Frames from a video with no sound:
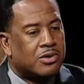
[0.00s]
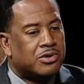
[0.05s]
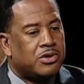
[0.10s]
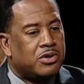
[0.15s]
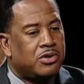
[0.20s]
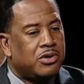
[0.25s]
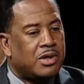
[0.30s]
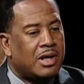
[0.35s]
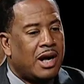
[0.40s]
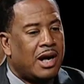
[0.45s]
so
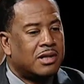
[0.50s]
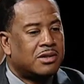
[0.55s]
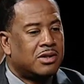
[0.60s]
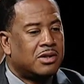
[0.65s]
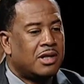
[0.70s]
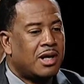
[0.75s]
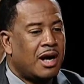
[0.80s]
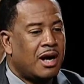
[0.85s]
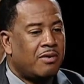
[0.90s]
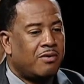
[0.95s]
you guys are
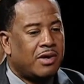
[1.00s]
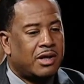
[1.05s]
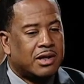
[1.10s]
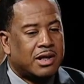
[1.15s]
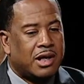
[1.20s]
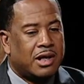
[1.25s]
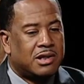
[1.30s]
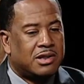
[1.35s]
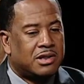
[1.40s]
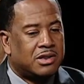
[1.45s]
not
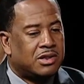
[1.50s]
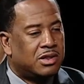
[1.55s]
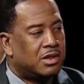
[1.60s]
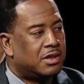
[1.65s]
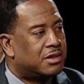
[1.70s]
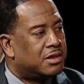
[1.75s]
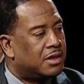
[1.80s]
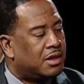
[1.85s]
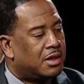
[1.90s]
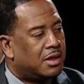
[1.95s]
relegated to
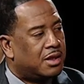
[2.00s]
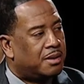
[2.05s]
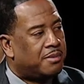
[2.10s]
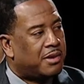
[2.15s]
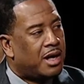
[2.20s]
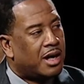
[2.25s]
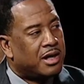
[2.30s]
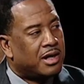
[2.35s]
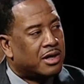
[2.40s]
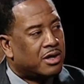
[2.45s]
just
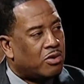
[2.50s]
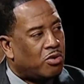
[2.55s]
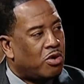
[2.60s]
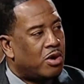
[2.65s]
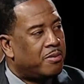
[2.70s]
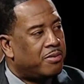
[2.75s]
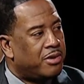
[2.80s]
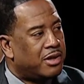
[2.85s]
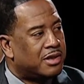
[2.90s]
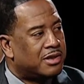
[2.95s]

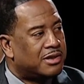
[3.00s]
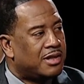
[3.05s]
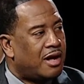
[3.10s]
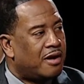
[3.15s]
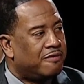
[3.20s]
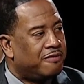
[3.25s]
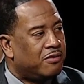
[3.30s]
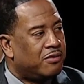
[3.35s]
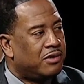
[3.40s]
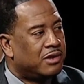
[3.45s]
unincorporated
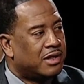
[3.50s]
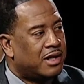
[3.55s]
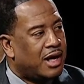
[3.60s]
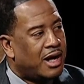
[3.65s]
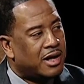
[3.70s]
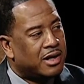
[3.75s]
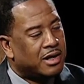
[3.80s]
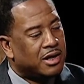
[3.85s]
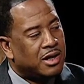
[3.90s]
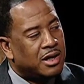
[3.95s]
South Fulton
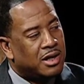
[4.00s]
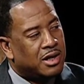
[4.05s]
County.